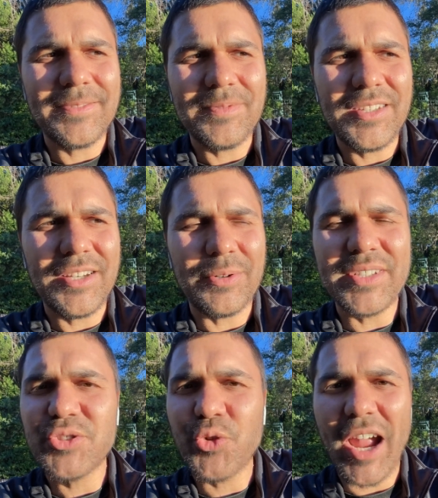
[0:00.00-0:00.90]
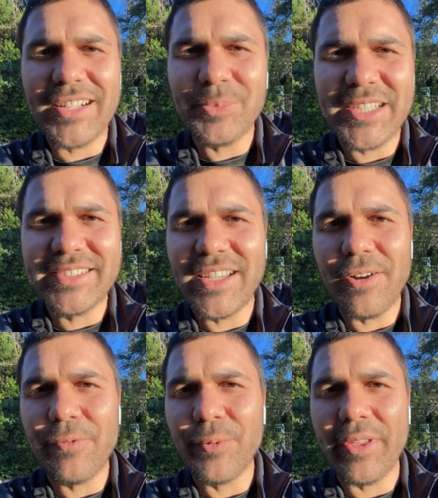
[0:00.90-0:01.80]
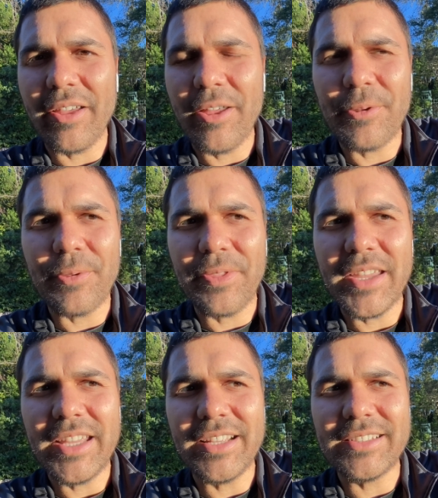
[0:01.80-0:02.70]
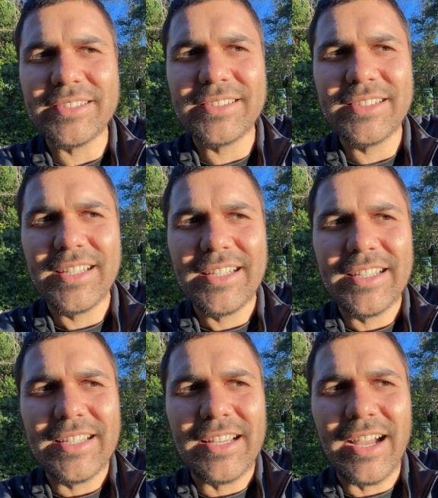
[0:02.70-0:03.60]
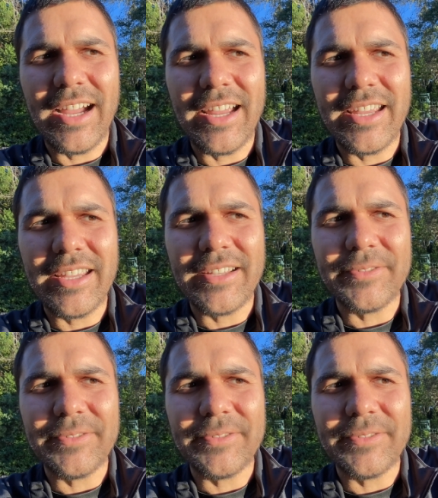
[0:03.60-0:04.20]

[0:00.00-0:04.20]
you know, distract myself with other things. I